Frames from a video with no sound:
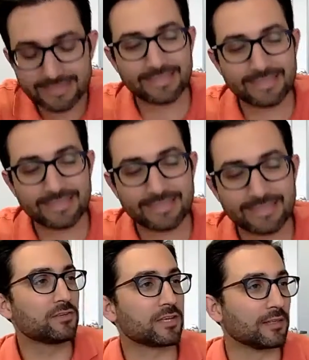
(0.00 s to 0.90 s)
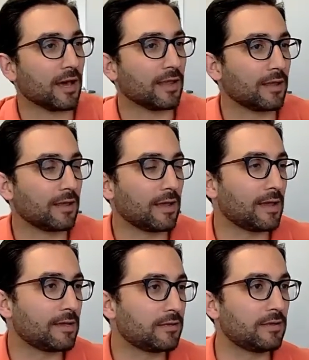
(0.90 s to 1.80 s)
See, I love that you said that.
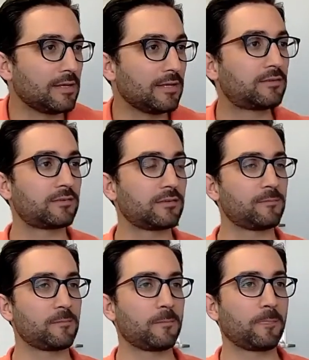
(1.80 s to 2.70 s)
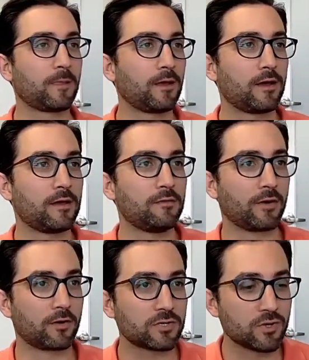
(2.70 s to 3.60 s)
It, it's
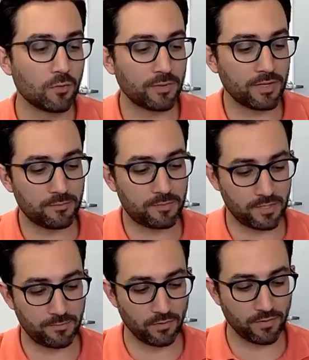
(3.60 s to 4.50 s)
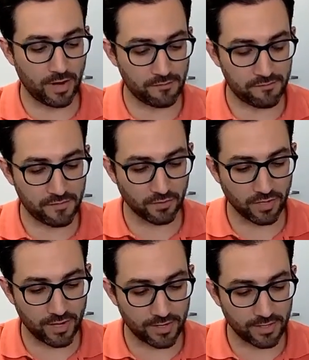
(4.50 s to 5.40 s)
there are so many people that I feel
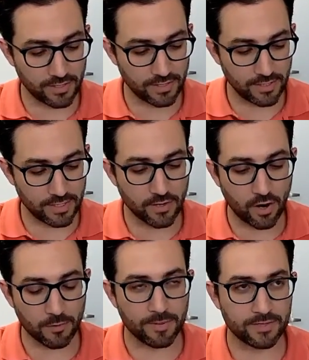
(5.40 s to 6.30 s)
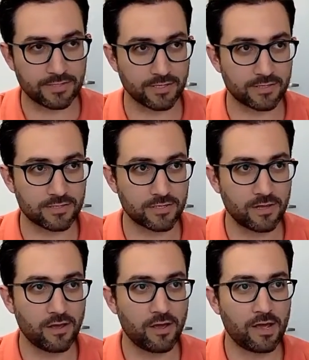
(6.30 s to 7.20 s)
like in our business,
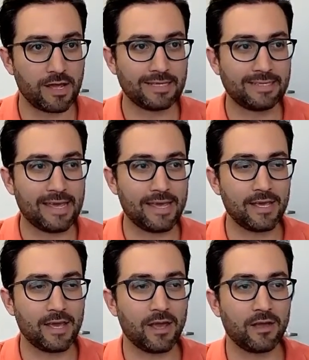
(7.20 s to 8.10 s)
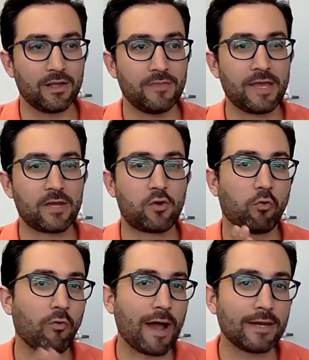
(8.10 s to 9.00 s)
they they
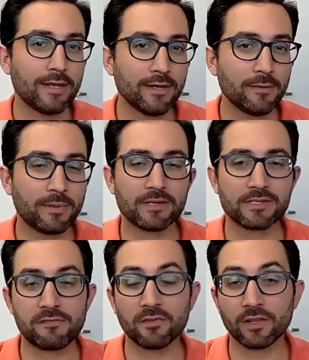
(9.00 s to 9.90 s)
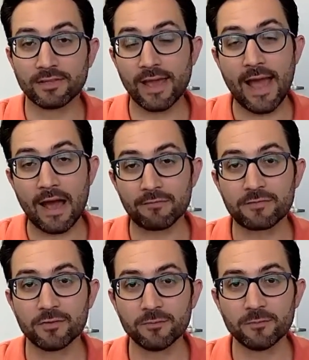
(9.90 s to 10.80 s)
grind it because they feel like they have
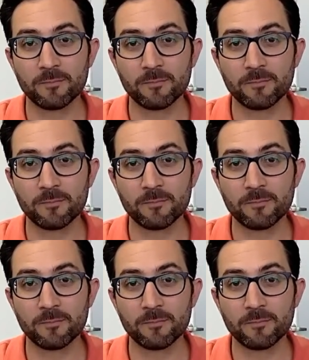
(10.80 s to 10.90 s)
to.